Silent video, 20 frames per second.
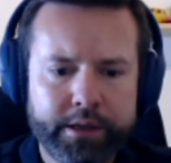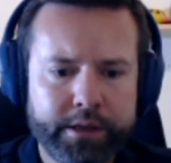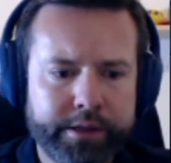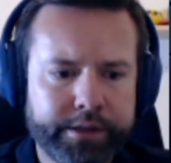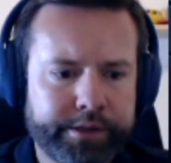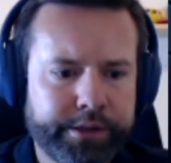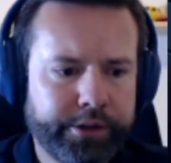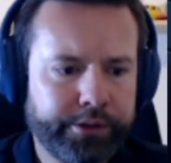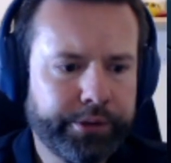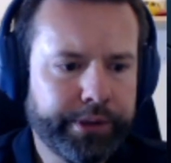
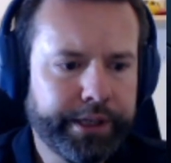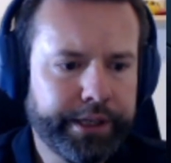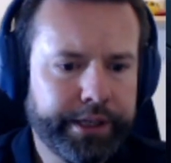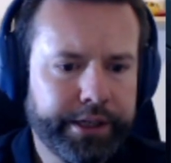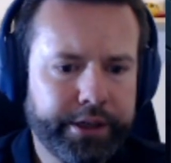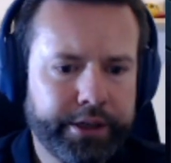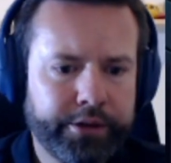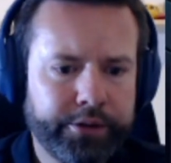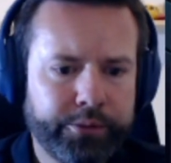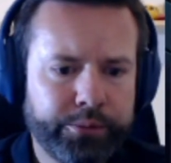So
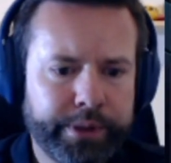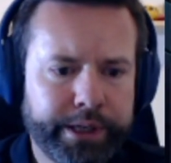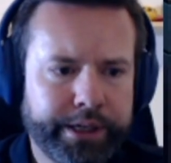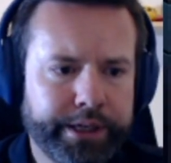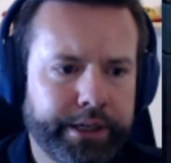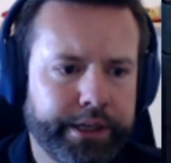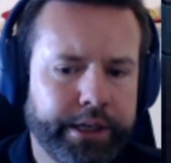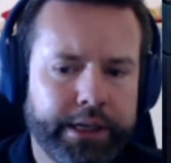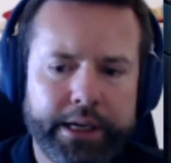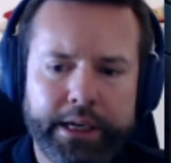here
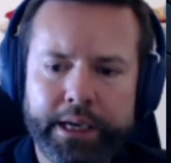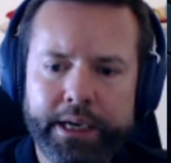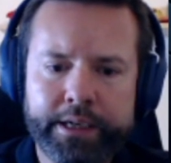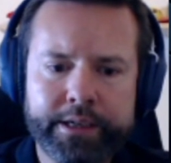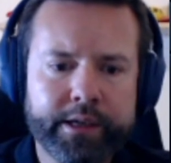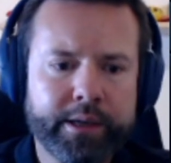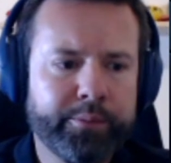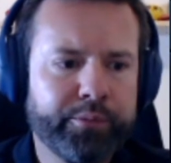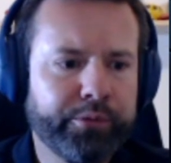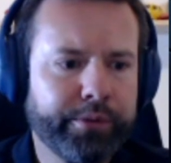we
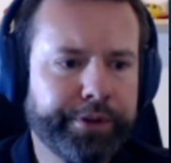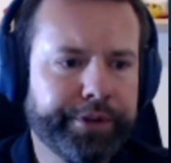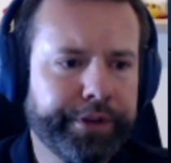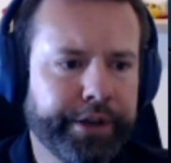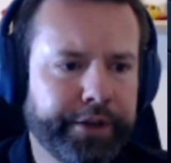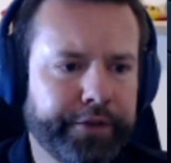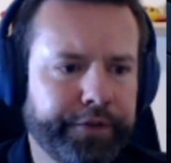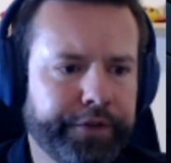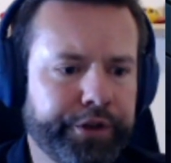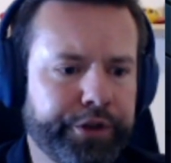end up with
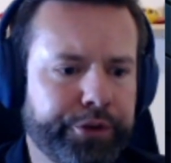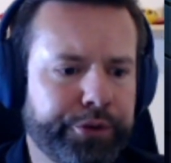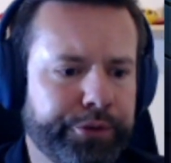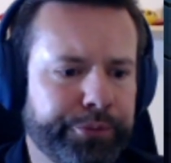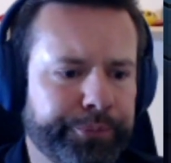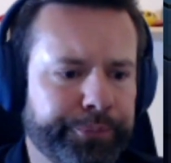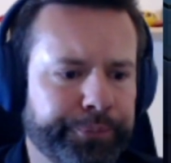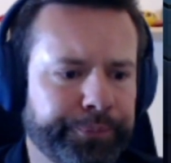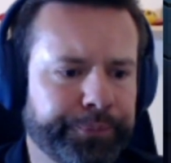a view